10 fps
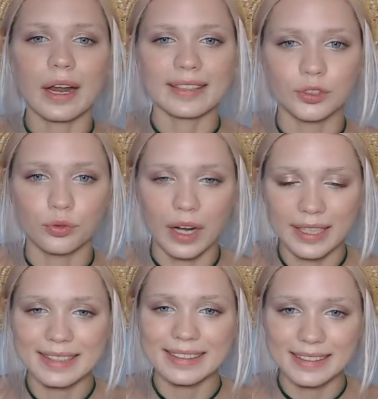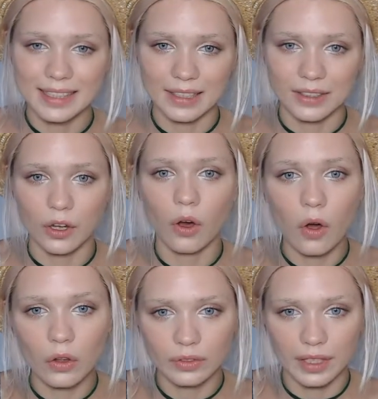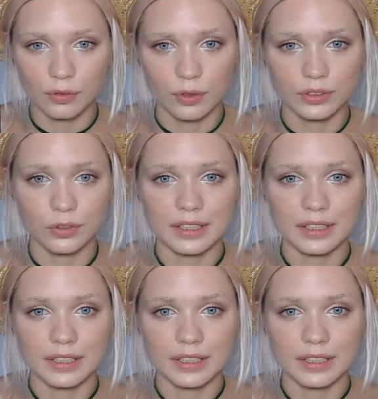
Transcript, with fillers: a dry skin, only for a dry